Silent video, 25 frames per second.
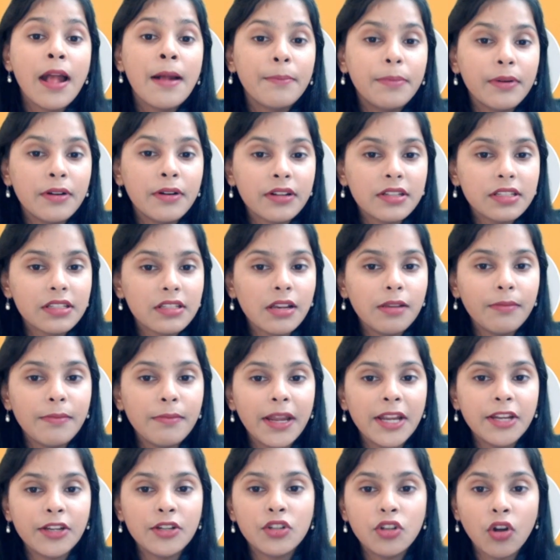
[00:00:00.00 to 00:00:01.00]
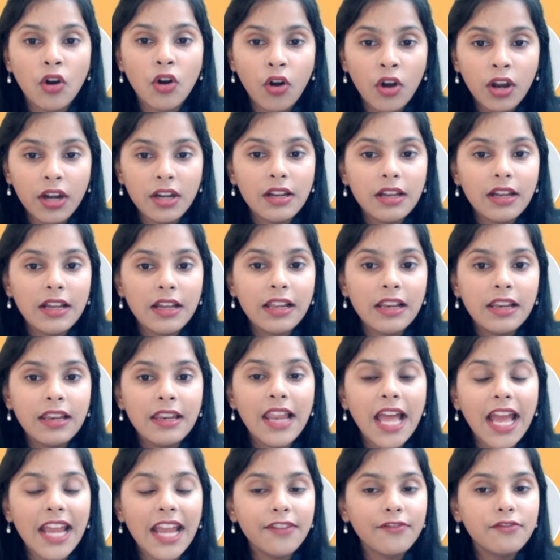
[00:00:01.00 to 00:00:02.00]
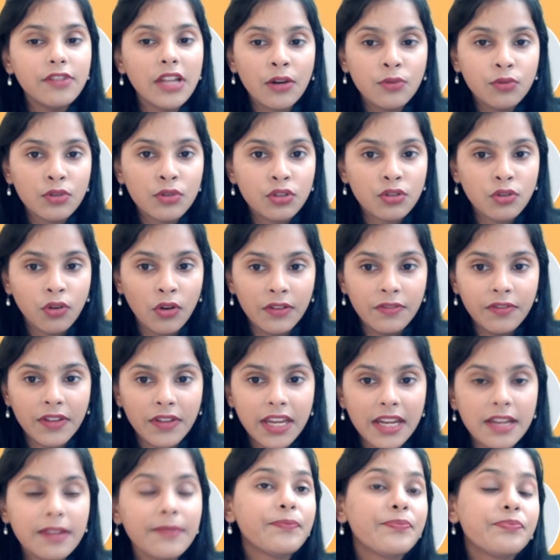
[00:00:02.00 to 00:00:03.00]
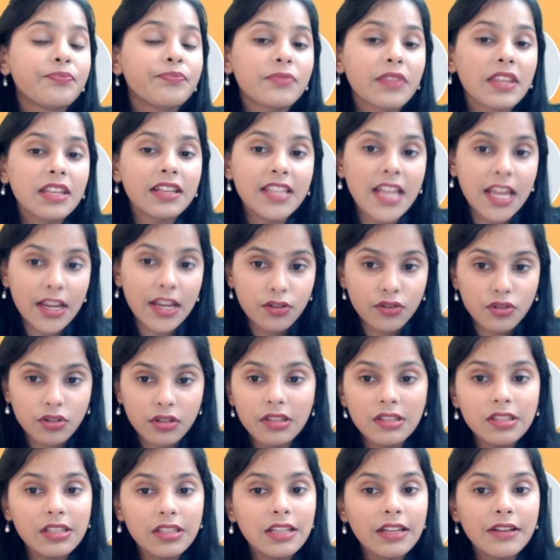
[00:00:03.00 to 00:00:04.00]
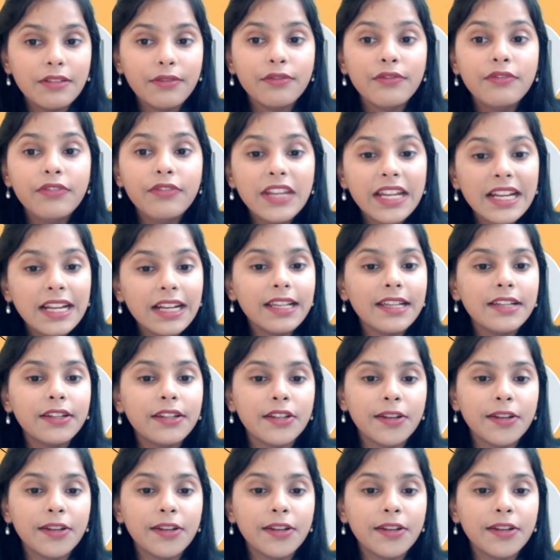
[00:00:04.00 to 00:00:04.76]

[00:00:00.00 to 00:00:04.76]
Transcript: personal mentor, live doubt solving sessions, weekly